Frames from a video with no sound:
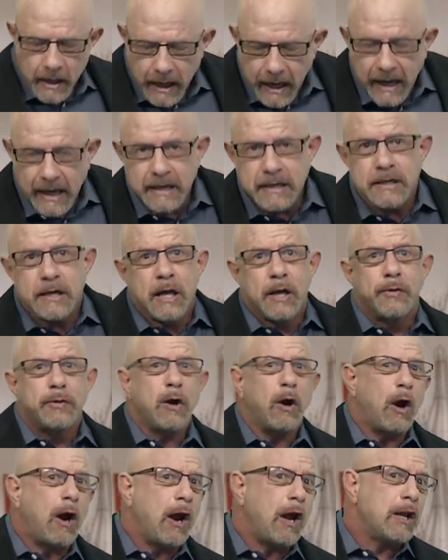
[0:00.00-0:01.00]
And
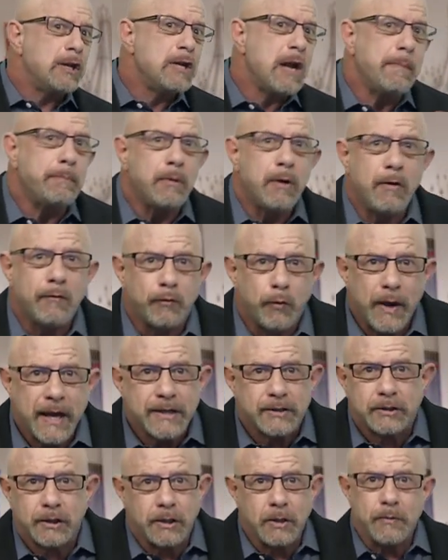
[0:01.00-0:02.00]
there are a number of
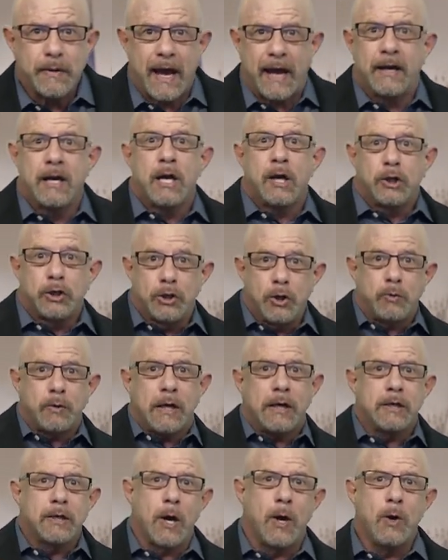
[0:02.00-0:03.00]
ways to do that. You
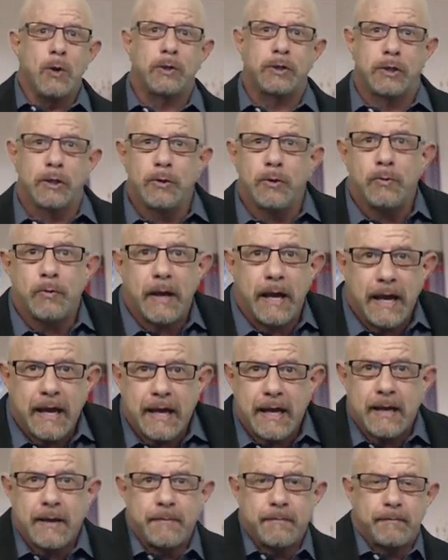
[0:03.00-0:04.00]
can go to
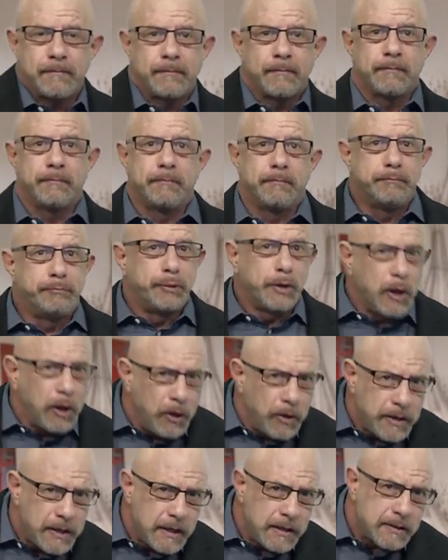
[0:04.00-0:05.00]
a
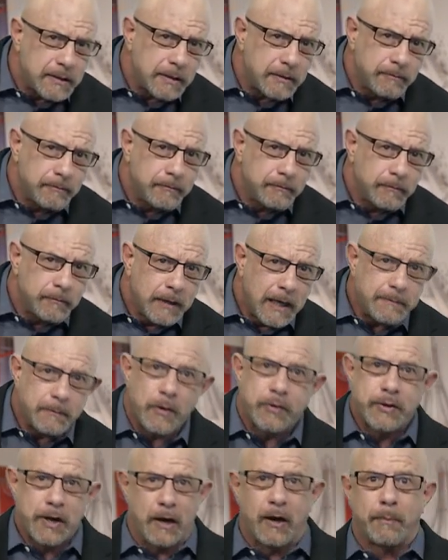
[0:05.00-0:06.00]
brilliant
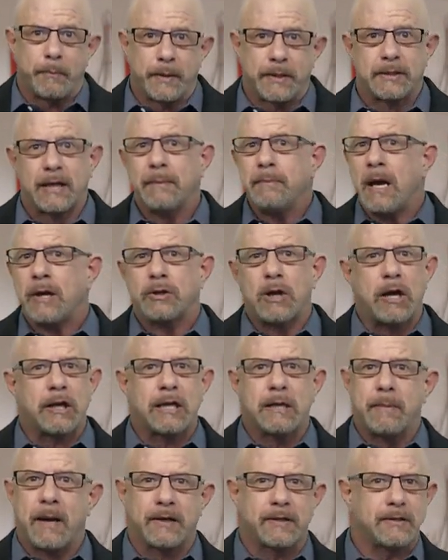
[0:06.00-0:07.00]
hypnotherapist. I'm not talking
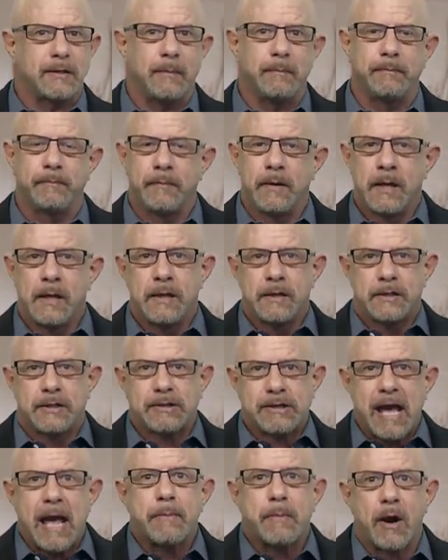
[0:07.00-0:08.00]
about some
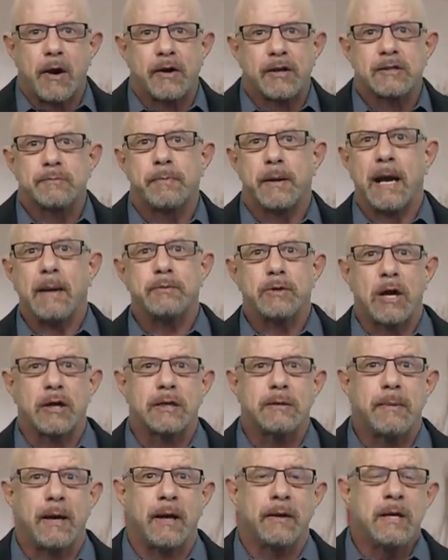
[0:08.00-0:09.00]
scam artist, but I'm
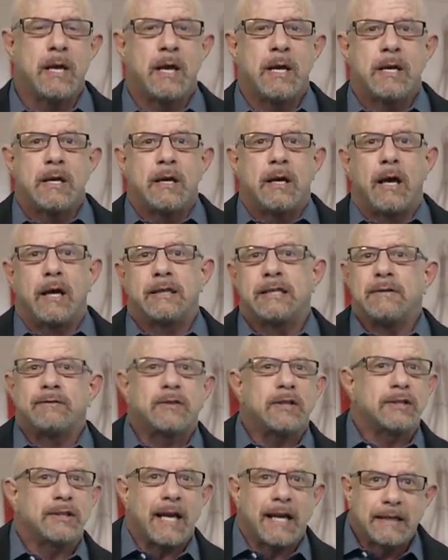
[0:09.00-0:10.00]
talking about a
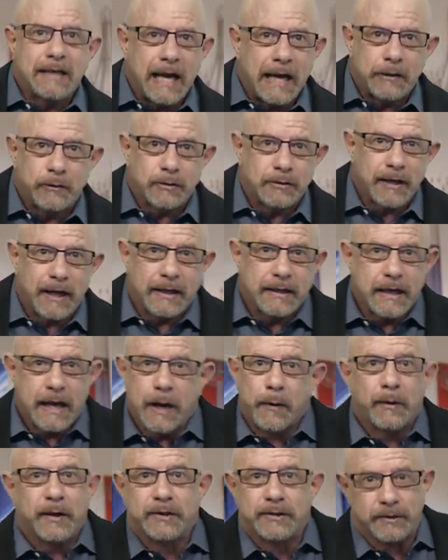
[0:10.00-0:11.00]
gifted psychiatrist like
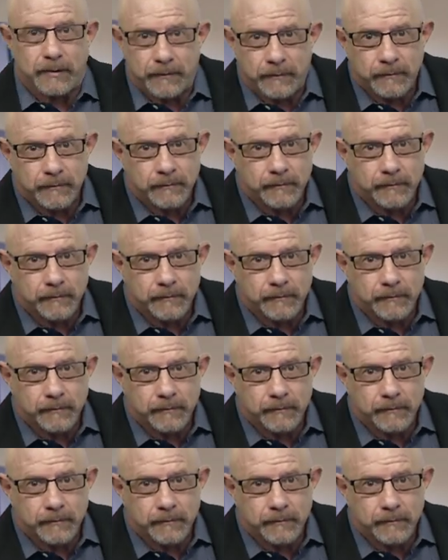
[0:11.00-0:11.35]
Erickson.